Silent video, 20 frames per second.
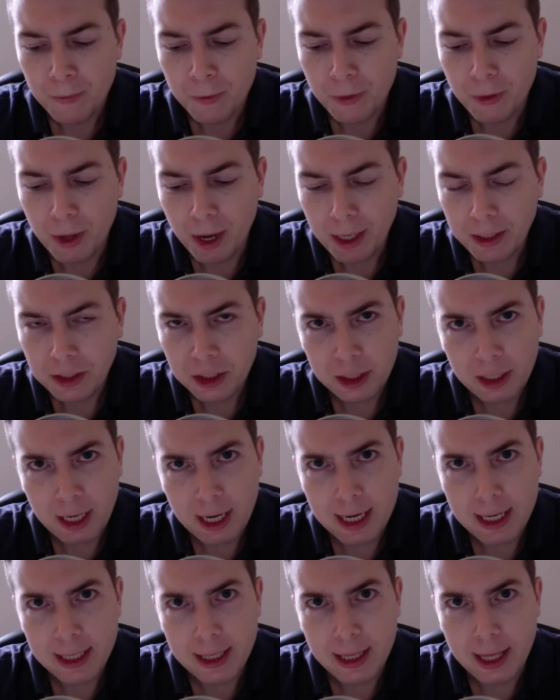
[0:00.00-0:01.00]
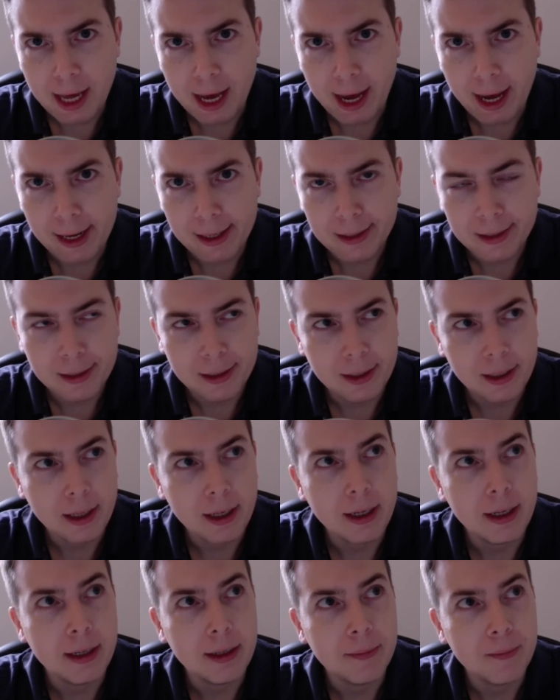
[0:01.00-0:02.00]
They said that
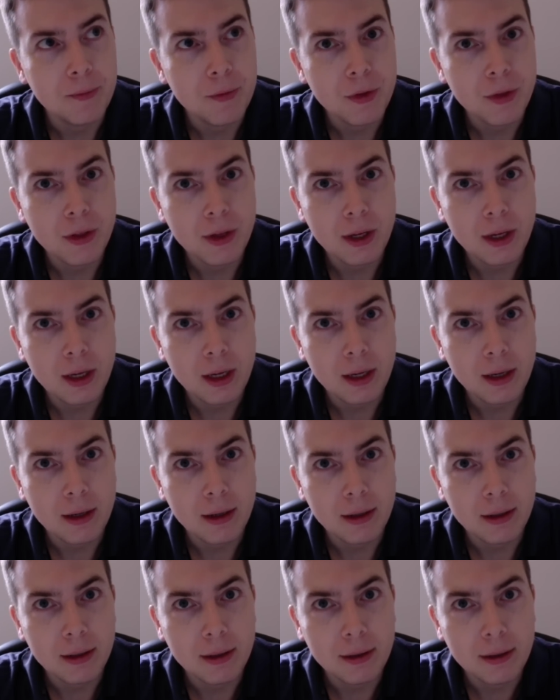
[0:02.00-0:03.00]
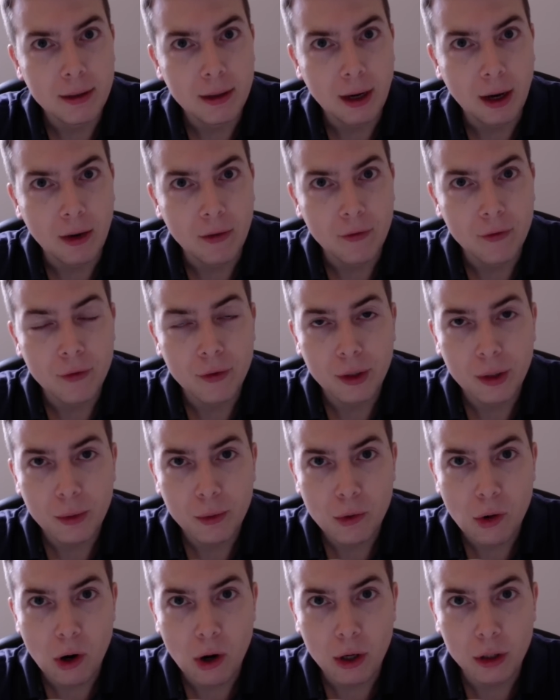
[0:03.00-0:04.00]
um, the uh, Free
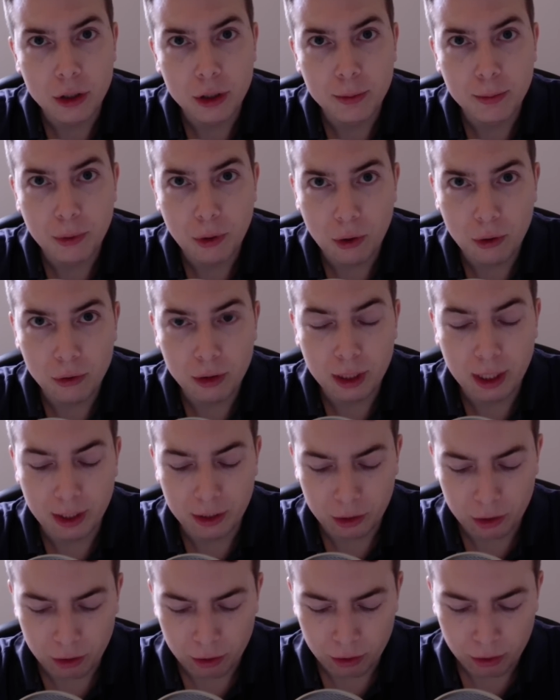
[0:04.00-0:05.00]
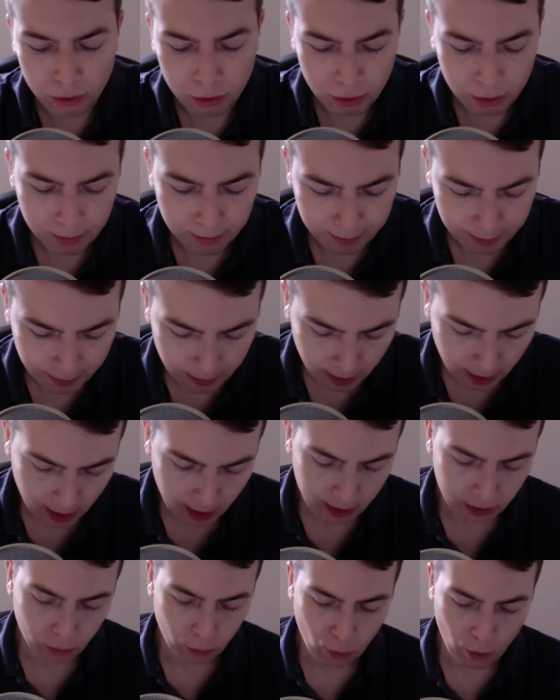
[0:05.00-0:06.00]
Ross protesters,
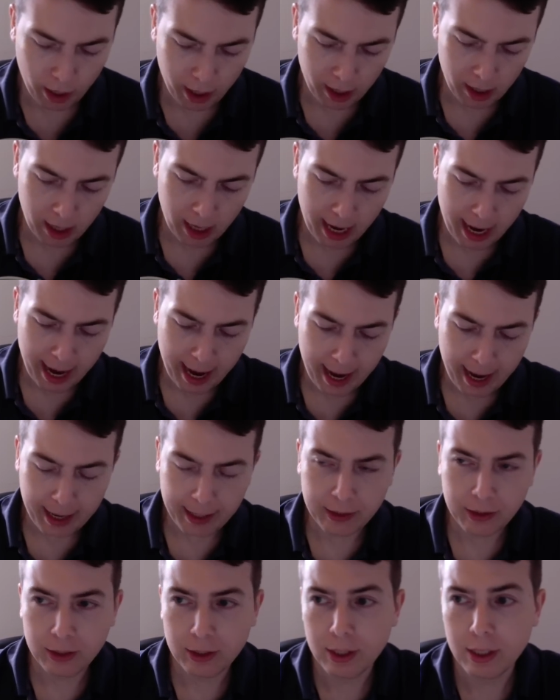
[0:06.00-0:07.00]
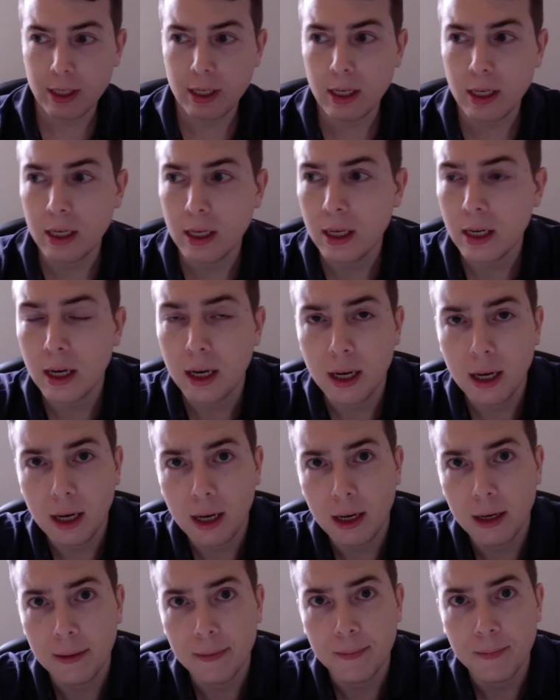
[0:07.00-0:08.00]
as well as the
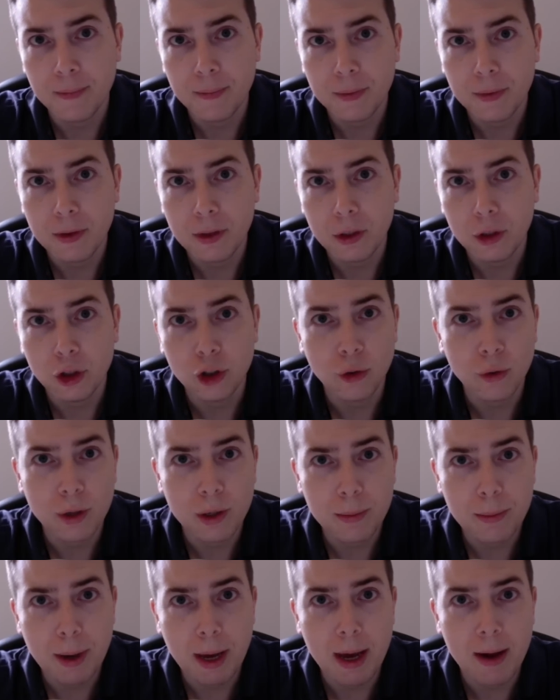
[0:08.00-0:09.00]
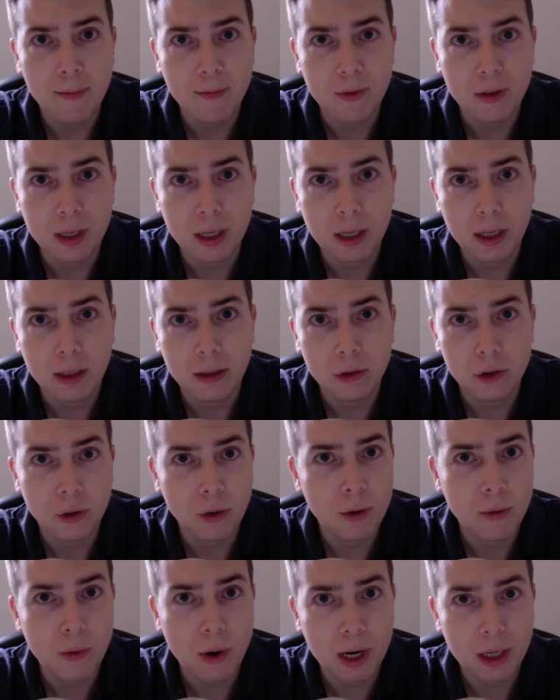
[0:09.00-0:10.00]
um, the jury pamphleting,
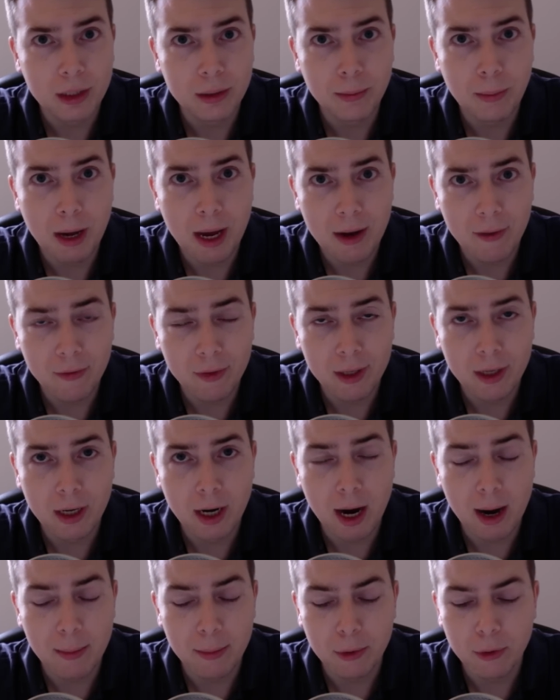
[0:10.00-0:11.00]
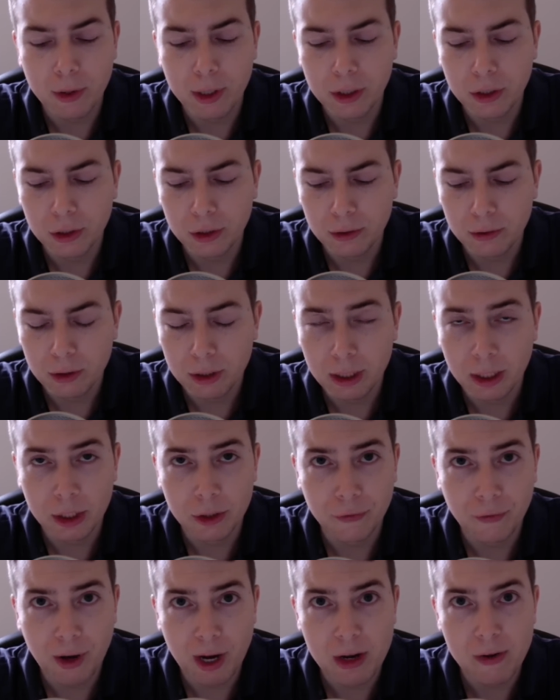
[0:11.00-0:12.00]
jury rights pamphleting operation,
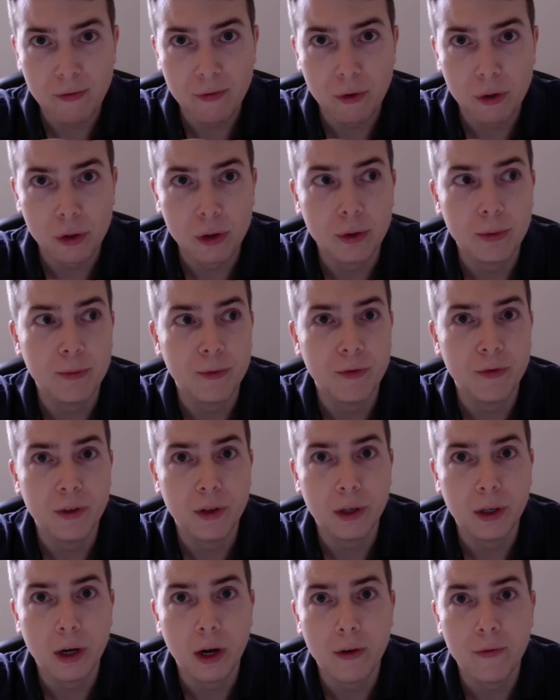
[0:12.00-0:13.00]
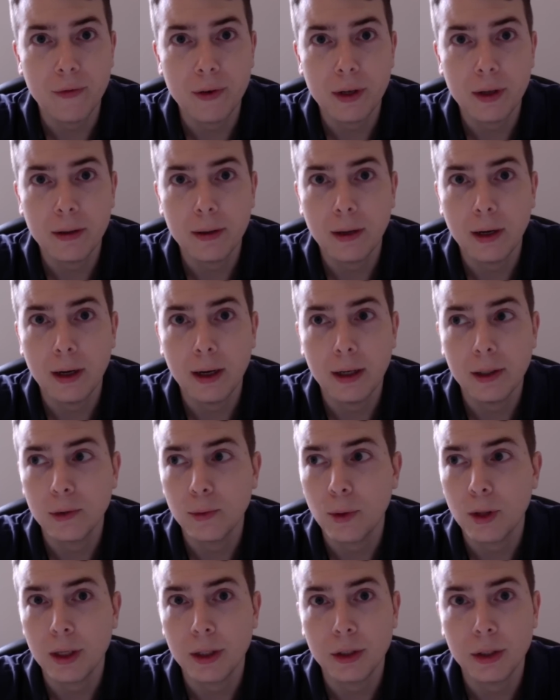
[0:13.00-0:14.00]
six fine folks from Philadelphia, as
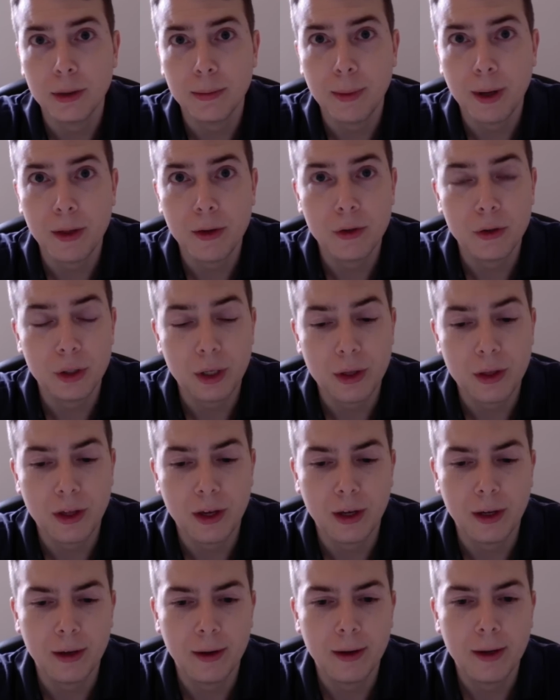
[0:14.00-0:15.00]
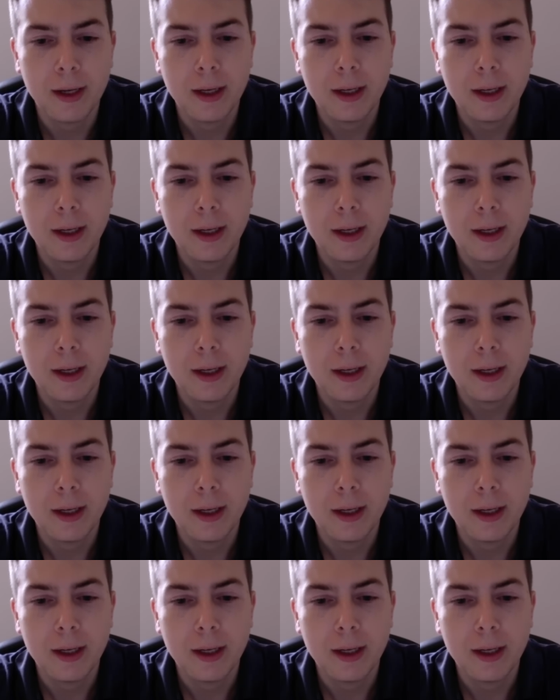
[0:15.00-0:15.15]
well as some others, I think